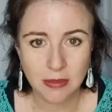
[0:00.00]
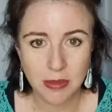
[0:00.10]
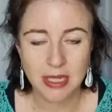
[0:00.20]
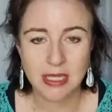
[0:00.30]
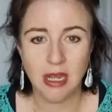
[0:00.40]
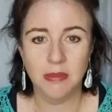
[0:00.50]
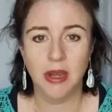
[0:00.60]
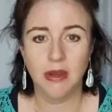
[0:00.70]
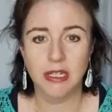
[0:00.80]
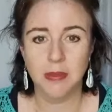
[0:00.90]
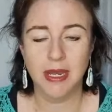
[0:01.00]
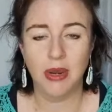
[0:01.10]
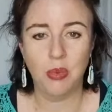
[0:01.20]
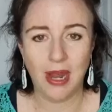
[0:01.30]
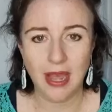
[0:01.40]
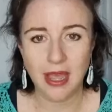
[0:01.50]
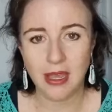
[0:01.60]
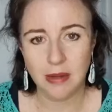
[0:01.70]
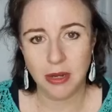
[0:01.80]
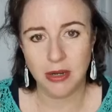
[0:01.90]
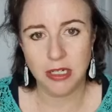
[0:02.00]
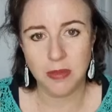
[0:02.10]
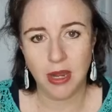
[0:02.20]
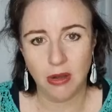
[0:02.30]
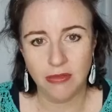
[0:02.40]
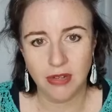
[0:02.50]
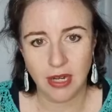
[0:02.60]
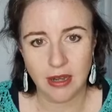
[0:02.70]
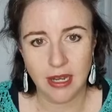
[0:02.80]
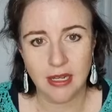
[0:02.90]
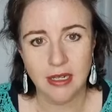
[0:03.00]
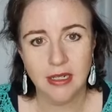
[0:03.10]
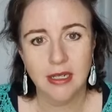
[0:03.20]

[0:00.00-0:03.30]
because I'm going to be away and I'm going to be offline